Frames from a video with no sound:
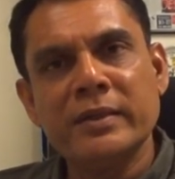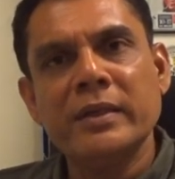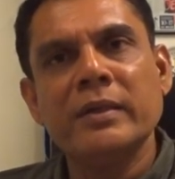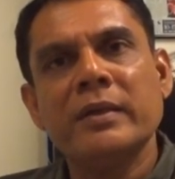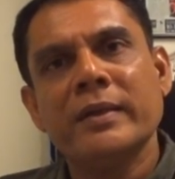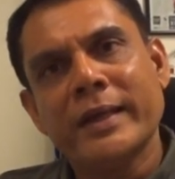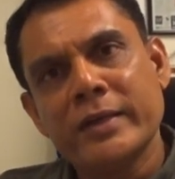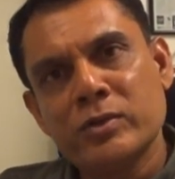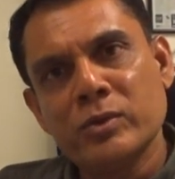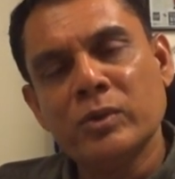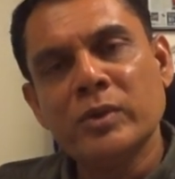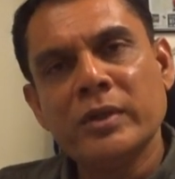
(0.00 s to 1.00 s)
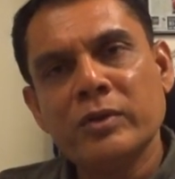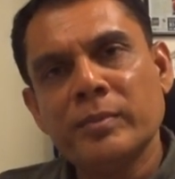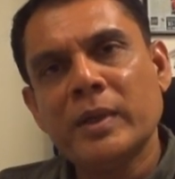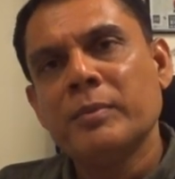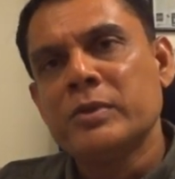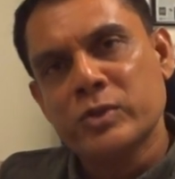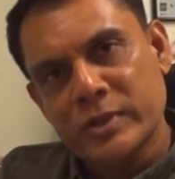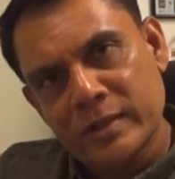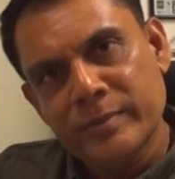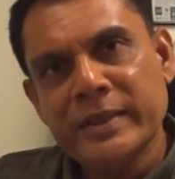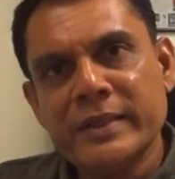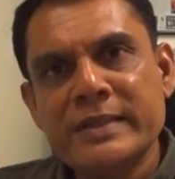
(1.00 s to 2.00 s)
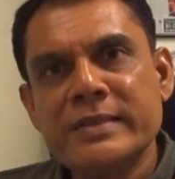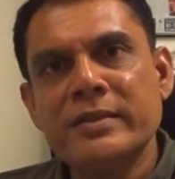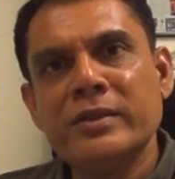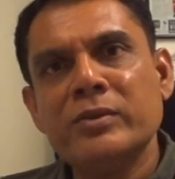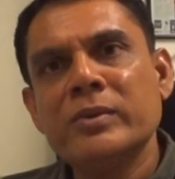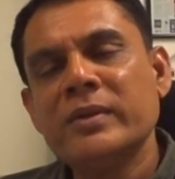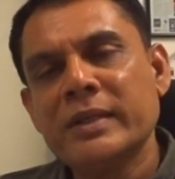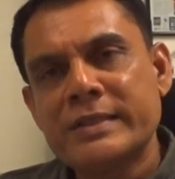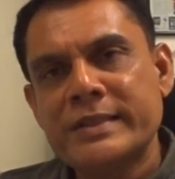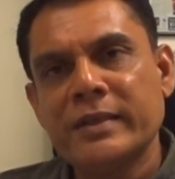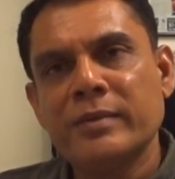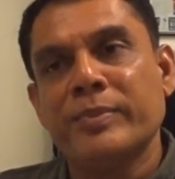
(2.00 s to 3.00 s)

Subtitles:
They like to go into maybe social media is the new, next thing.